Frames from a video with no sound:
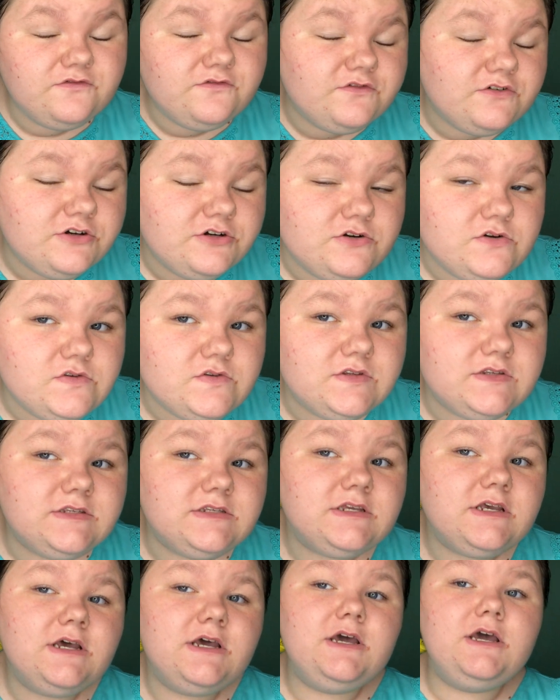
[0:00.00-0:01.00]

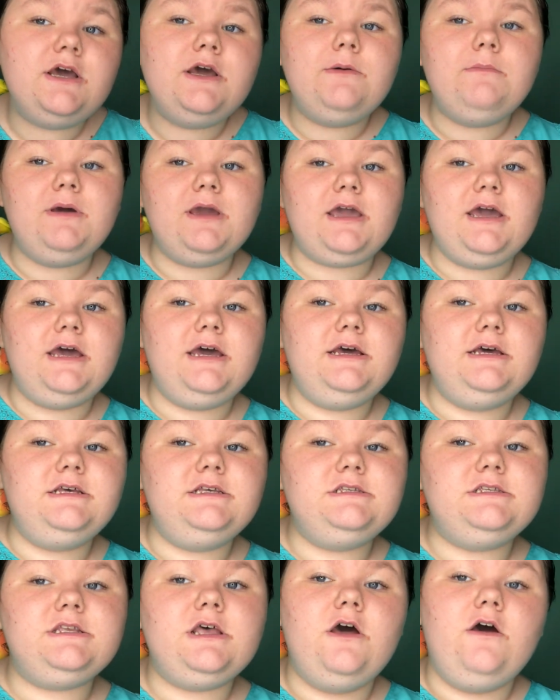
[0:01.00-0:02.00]
fruits,
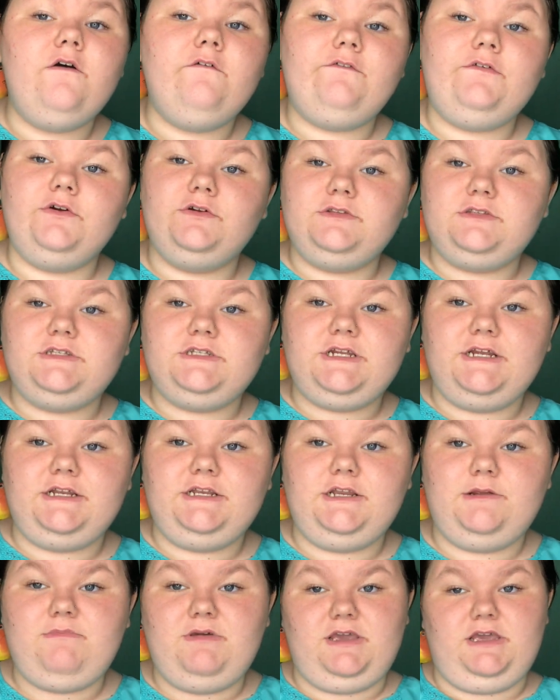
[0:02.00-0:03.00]
because fruits
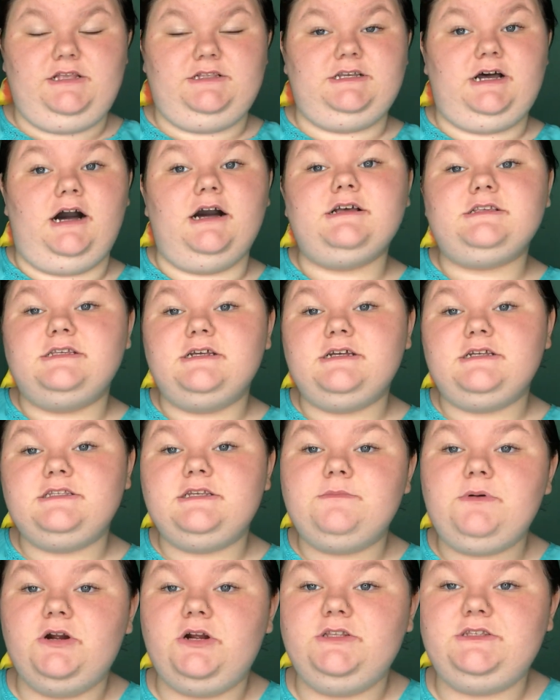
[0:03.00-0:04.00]
tend to be toxic
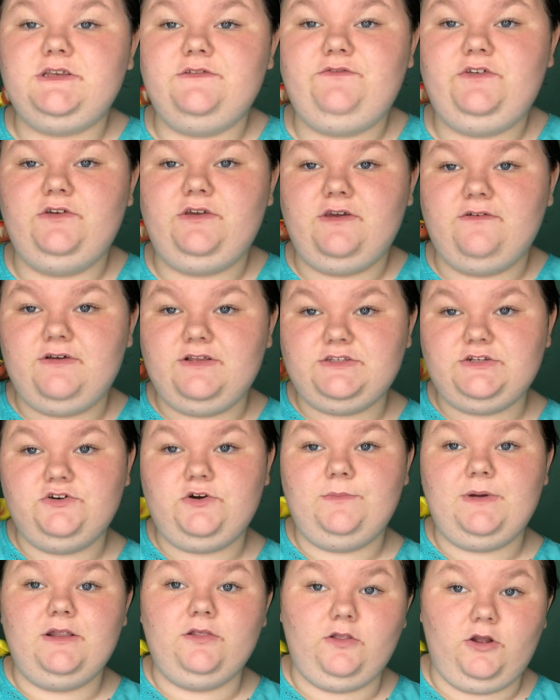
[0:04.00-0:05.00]
to birds if you give it to
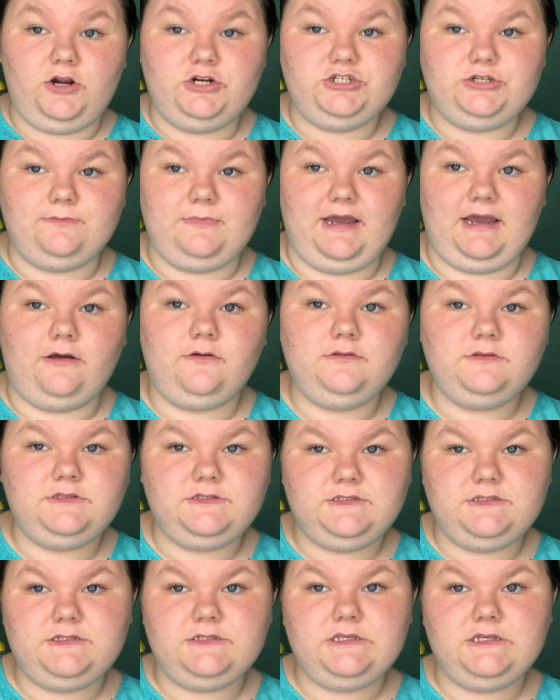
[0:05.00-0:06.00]
them in large
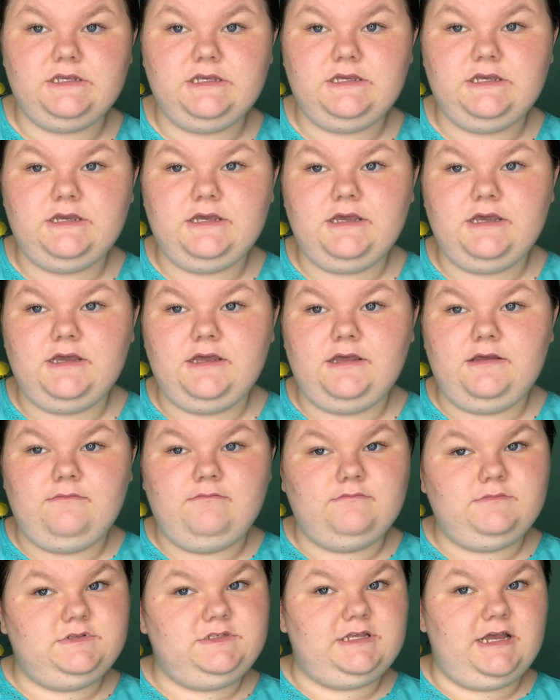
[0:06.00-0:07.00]
amounts.
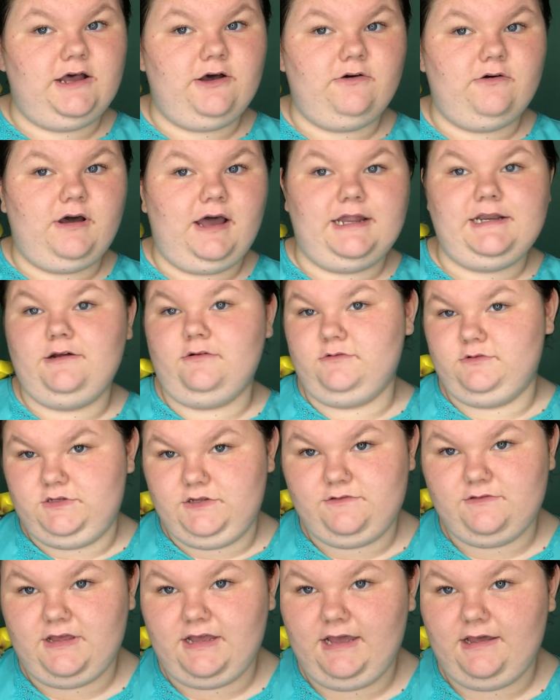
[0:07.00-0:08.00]
So I don't
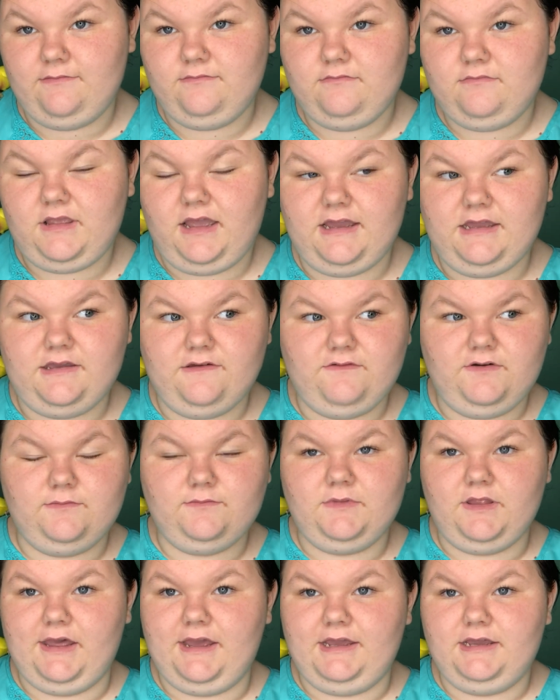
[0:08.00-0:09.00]
do that. I give
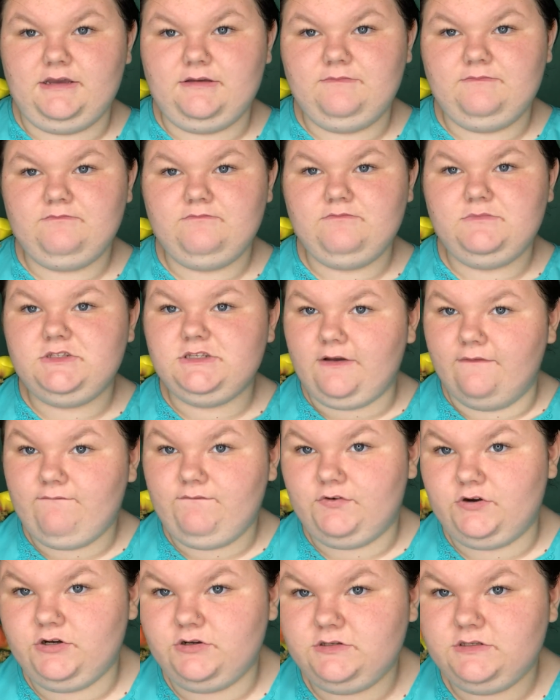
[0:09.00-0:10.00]
them like some
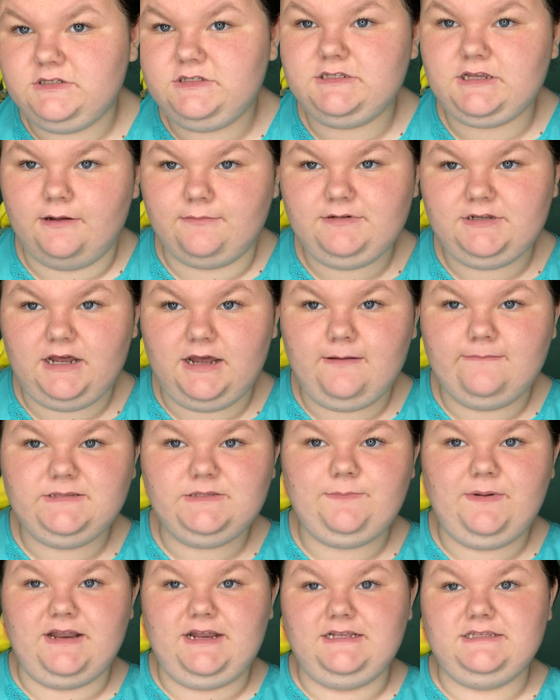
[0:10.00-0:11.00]
fruits sometimes,
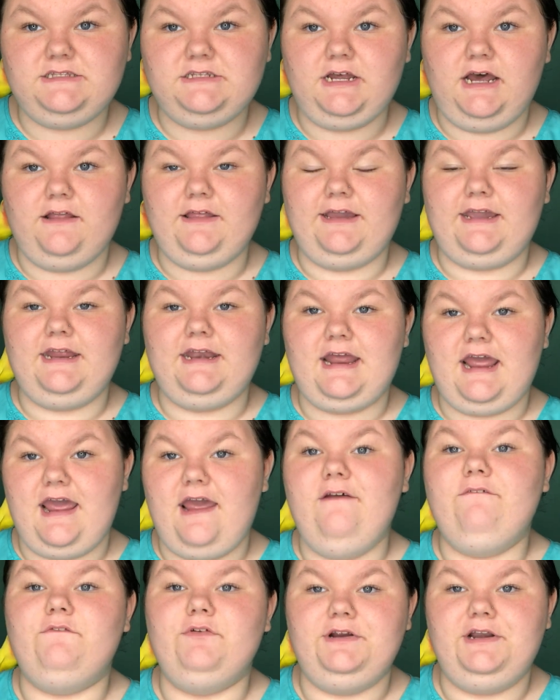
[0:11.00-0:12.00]
but it's not like an
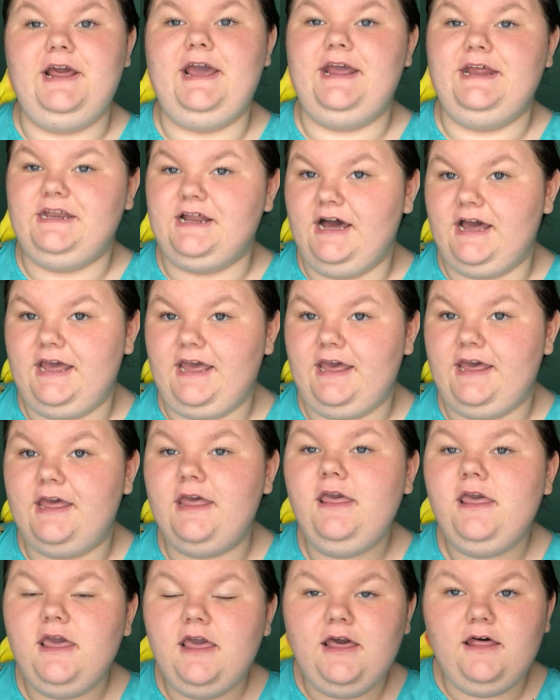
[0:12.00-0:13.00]
everyday diet,
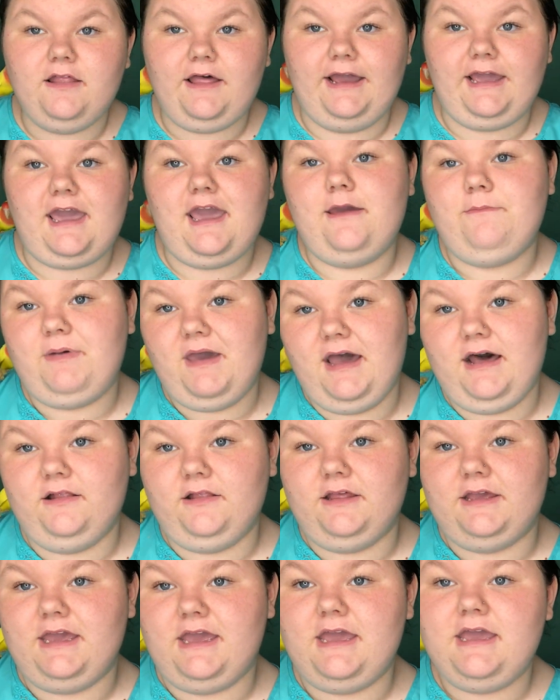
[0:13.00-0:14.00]
like a
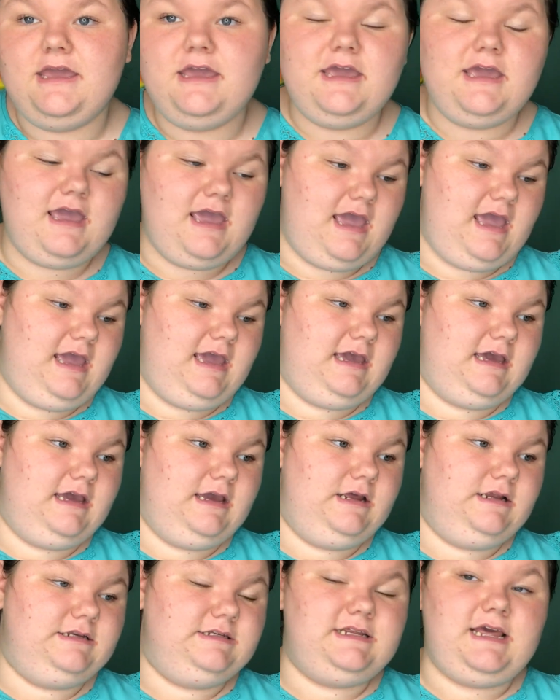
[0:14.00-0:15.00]
pellet
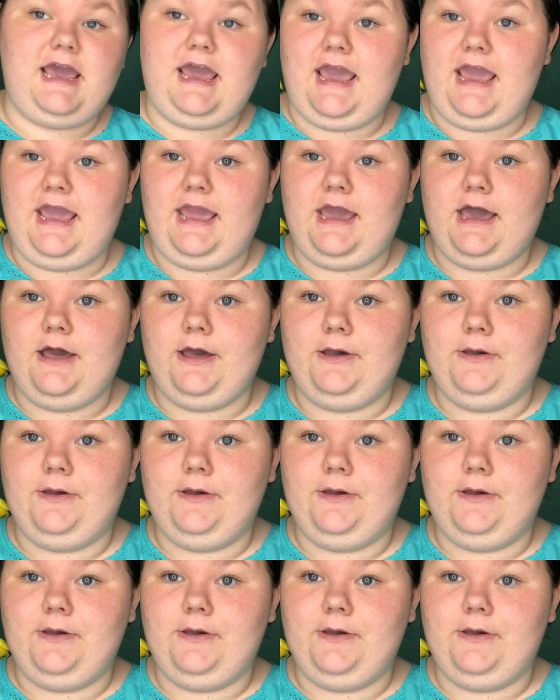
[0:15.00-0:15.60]
and a,